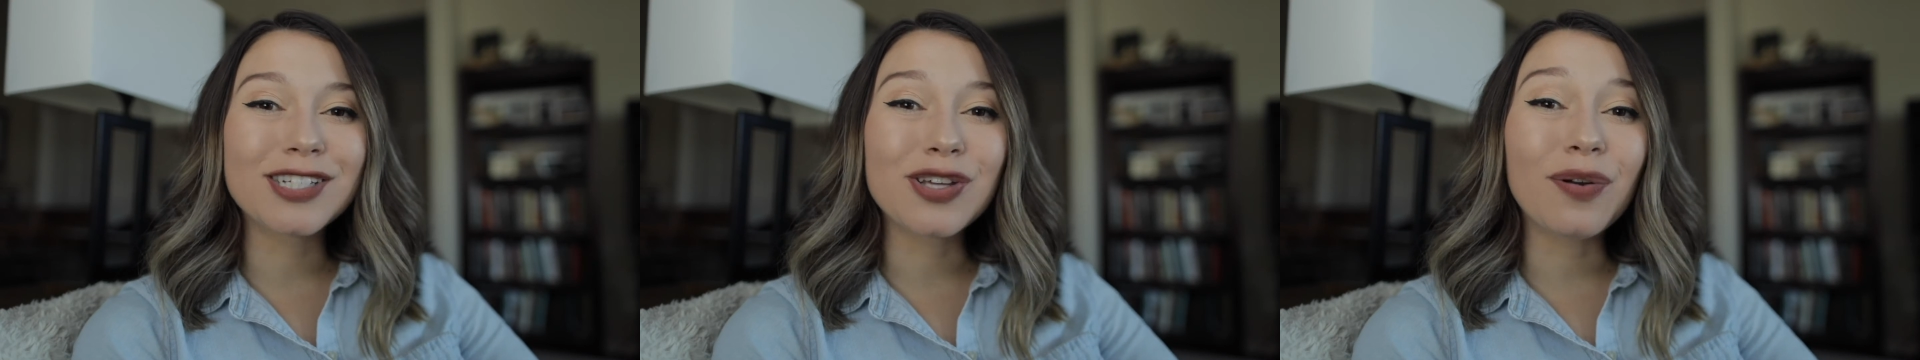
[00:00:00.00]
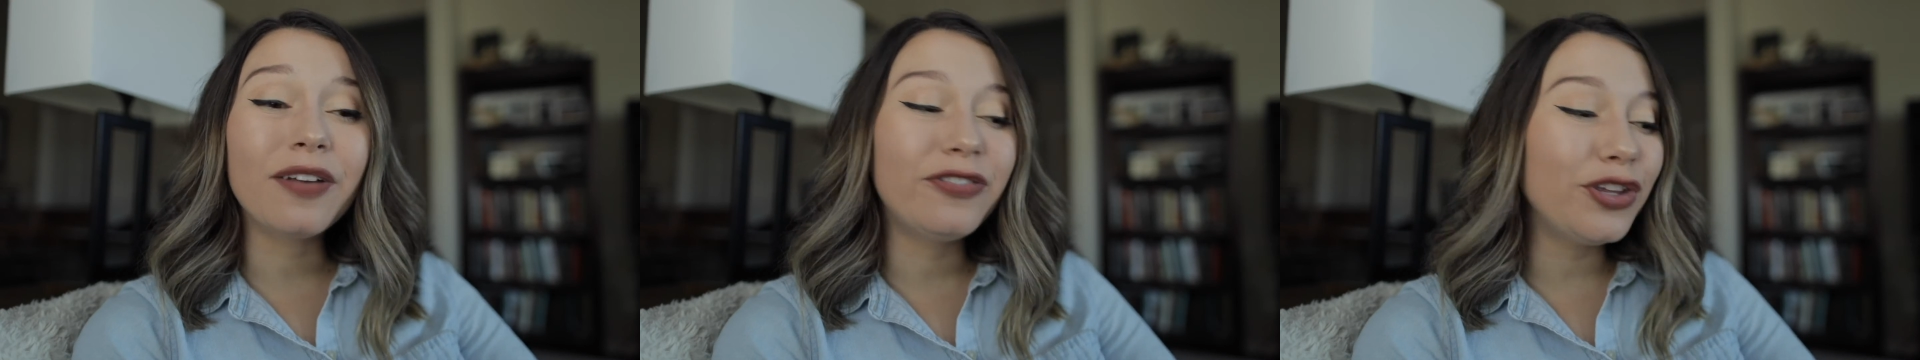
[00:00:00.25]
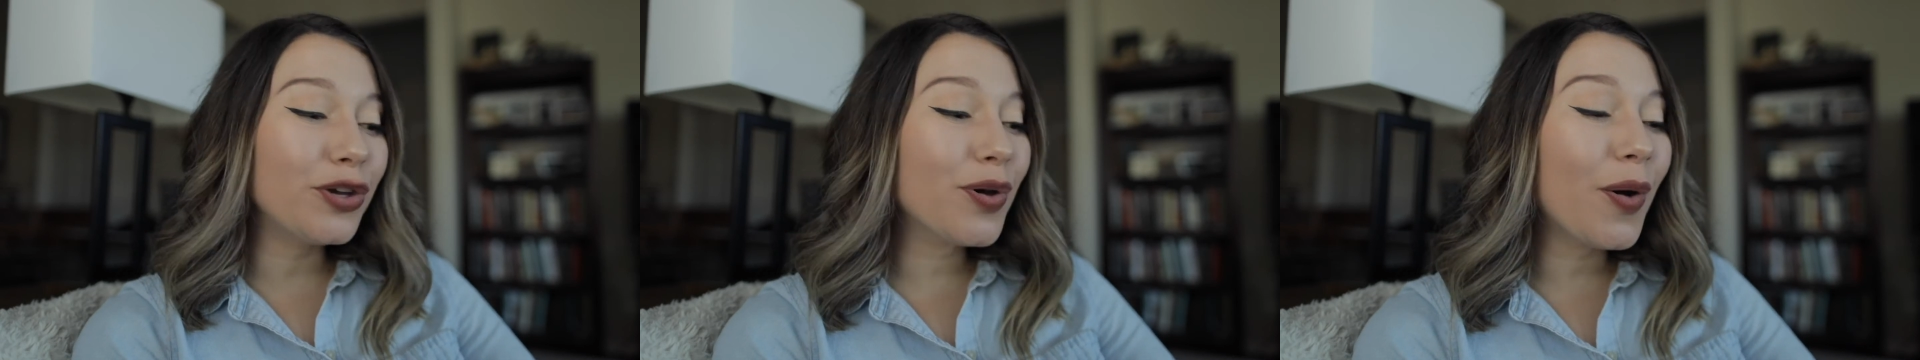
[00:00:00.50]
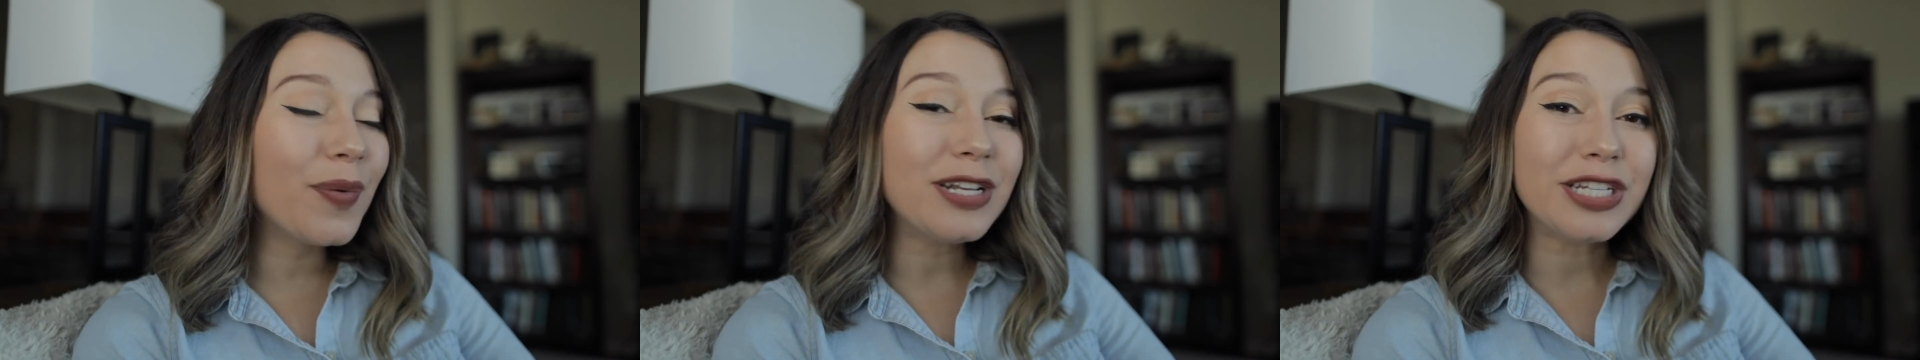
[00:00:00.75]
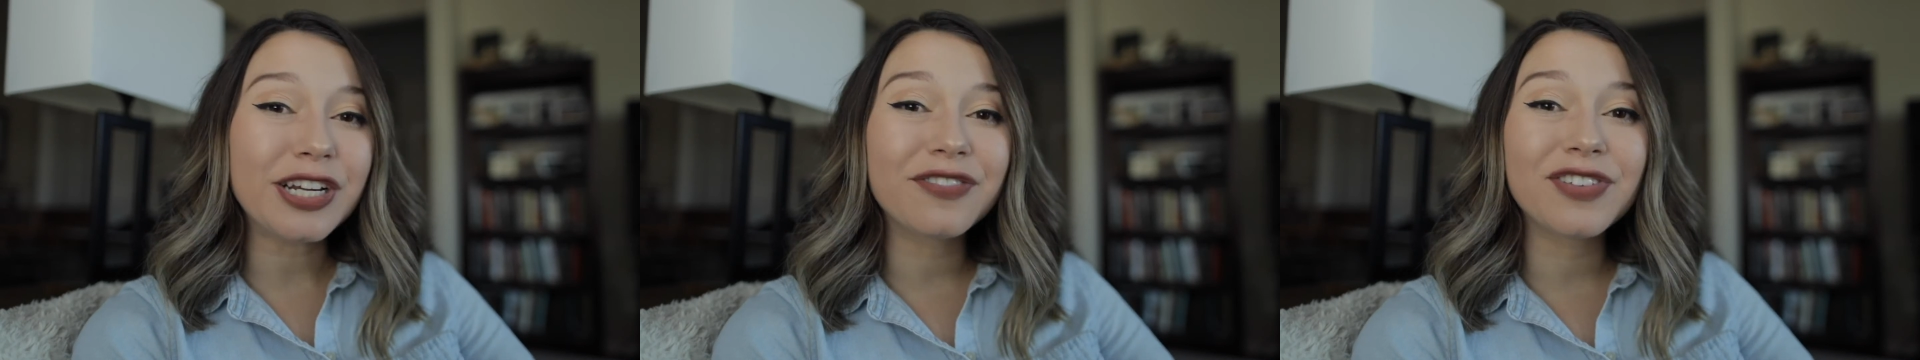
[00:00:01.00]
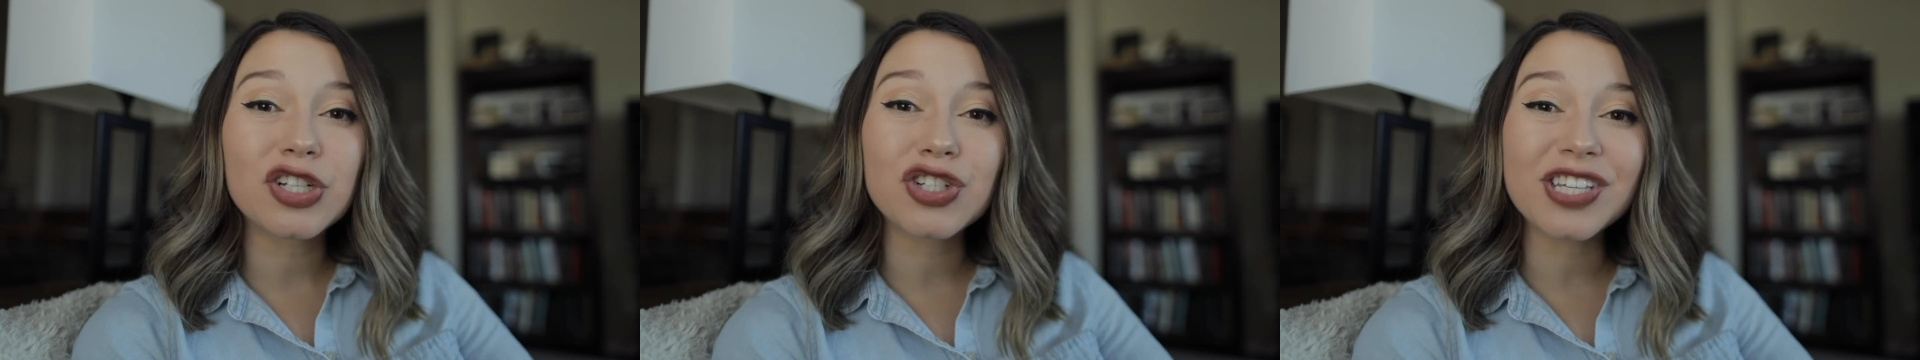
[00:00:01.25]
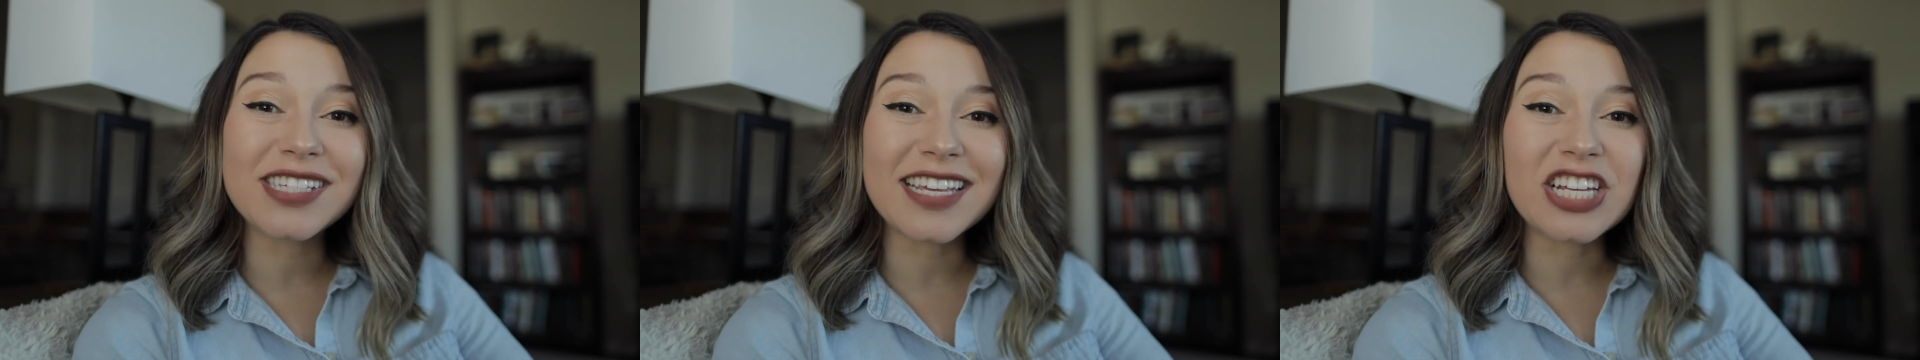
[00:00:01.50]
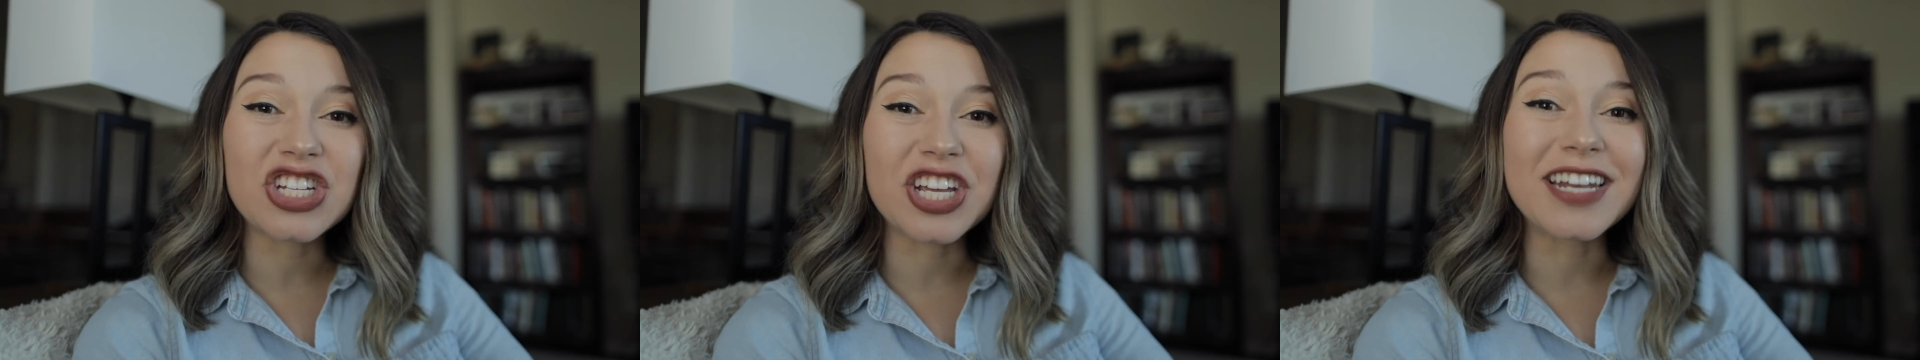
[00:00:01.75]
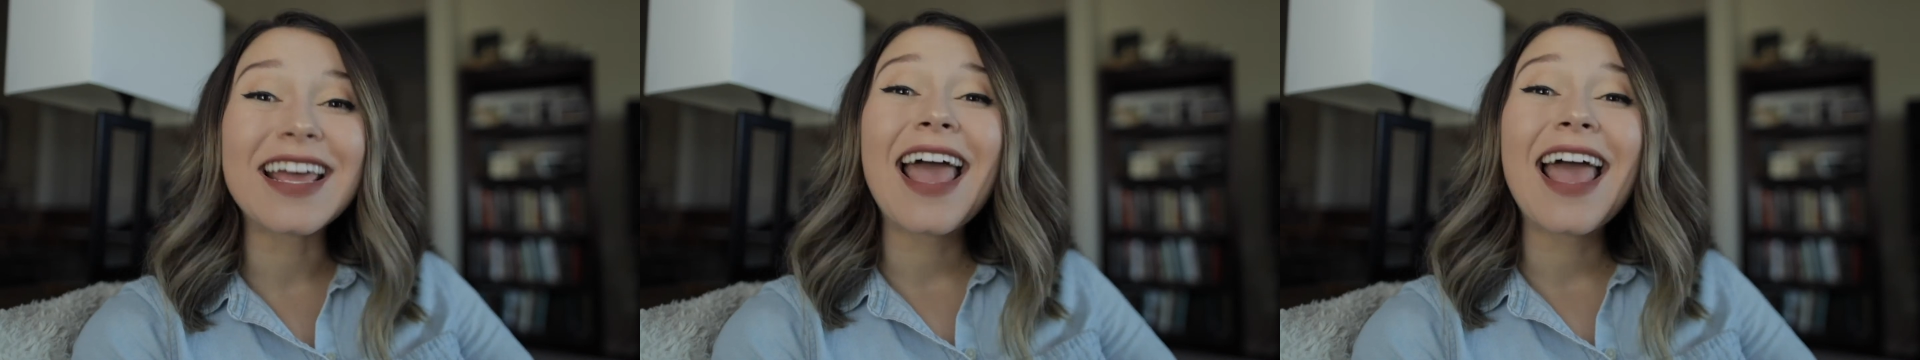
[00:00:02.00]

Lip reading: So if you go into your visualization